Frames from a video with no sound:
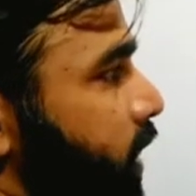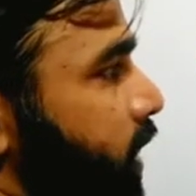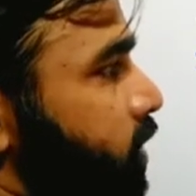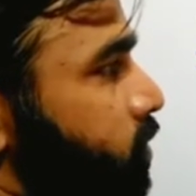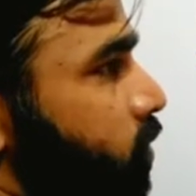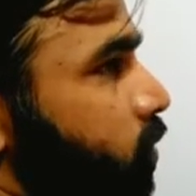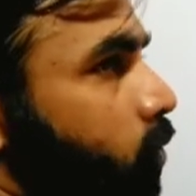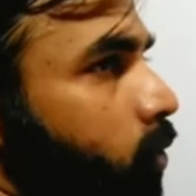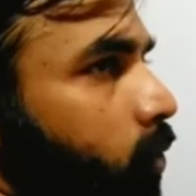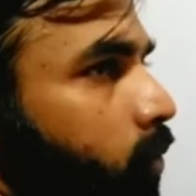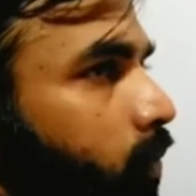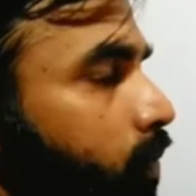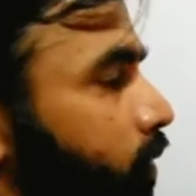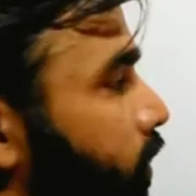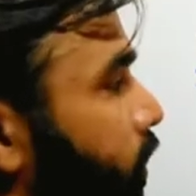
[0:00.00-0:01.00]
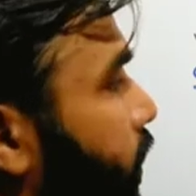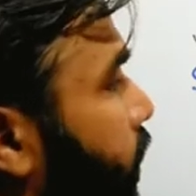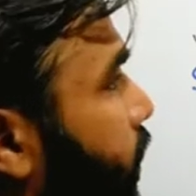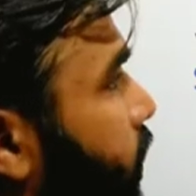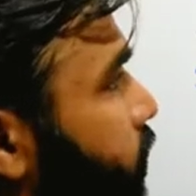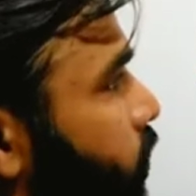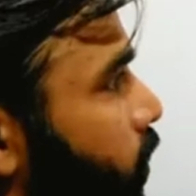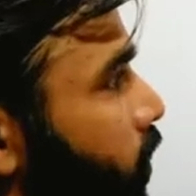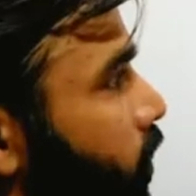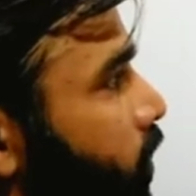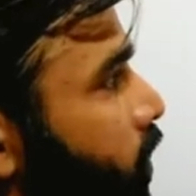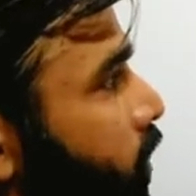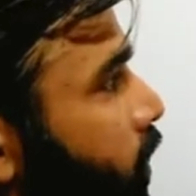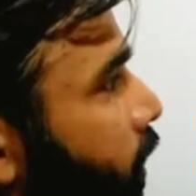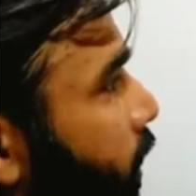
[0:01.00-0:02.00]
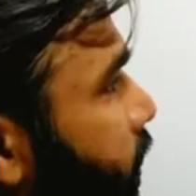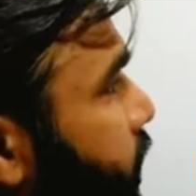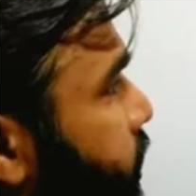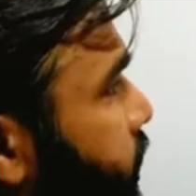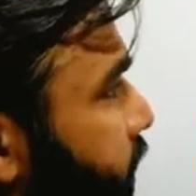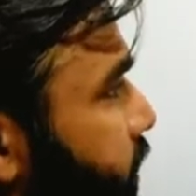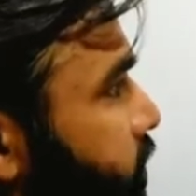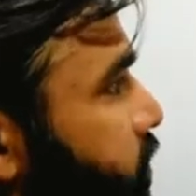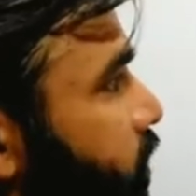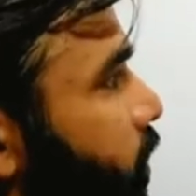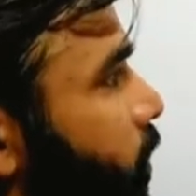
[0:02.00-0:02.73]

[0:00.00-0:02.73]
minus root 2. So, since